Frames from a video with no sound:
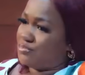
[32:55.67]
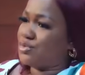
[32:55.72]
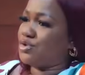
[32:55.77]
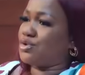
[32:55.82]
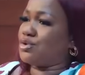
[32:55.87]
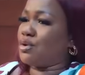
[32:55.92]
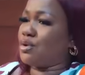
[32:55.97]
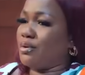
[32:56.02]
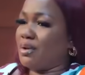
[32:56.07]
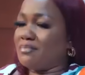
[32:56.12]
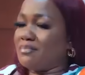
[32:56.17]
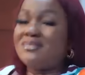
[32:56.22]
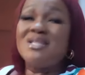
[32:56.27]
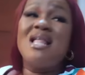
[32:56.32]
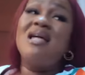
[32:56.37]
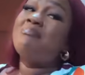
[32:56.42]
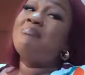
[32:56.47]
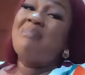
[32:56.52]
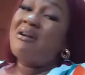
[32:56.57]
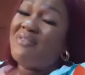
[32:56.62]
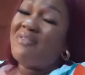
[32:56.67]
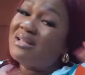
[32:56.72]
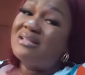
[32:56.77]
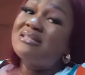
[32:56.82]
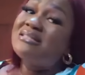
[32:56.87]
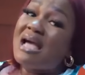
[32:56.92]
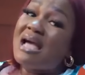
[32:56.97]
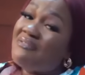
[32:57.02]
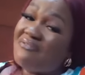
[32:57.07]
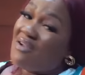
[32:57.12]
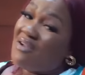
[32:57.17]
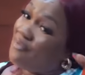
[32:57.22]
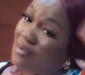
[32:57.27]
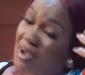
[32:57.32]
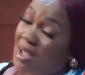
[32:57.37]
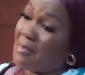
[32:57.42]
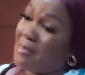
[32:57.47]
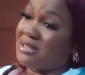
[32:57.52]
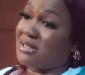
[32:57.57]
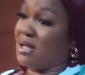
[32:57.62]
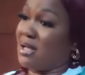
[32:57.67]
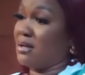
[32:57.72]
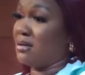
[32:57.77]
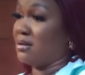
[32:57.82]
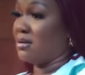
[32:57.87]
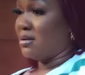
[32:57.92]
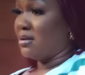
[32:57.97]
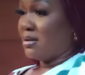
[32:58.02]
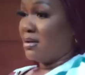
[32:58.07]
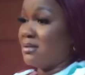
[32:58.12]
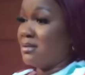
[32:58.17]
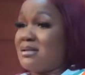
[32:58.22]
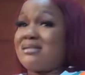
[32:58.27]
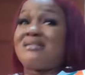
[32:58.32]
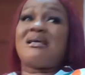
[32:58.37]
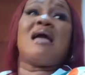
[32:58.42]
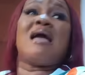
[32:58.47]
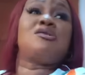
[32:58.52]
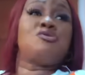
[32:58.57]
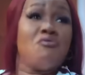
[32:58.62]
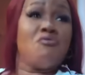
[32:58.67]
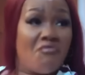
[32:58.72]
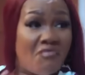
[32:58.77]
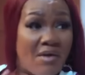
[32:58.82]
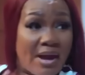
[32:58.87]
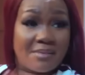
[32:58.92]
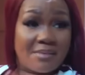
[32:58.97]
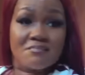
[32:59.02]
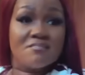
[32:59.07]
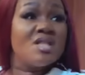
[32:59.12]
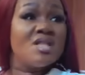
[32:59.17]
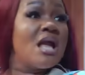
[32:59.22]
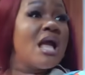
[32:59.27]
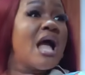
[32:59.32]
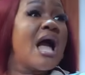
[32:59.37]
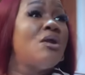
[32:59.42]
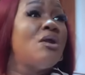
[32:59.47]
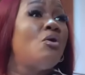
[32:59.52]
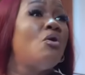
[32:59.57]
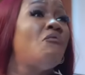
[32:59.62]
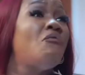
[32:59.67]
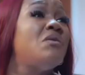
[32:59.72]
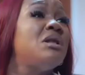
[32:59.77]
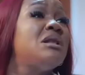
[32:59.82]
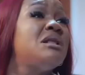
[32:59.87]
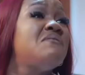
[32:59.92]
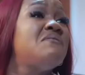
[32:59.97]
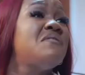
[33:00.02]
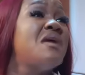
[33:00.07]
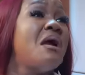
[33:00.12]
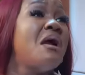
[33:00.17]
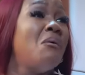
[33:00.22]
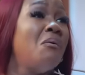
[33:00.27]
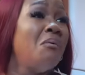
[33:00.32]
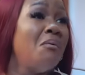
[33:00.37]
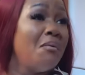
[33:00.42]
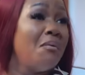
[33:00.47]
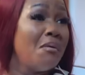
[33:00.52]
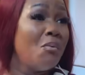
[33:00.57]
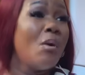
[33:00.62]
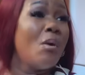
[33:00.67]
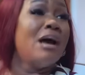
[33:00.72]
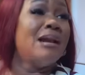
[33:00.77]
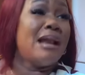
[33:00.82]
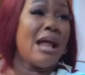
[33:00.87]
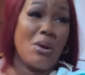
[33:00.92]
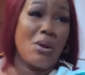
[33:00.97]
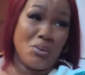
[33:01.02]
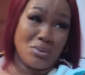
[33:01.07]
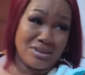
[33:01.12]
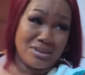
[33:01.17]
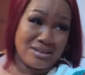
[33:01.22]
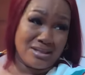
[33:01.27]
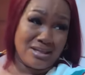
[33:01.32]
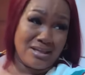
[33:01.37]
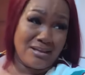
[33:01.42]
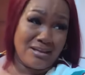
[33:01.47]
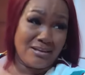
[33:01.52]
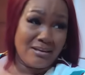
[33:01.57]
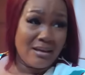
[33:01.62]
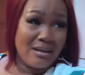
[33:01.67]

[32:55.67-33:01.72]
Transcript: Sorry. My friend, this guy fine. Forget matter. This guy too fine. I don't go feel leave here. While I go there.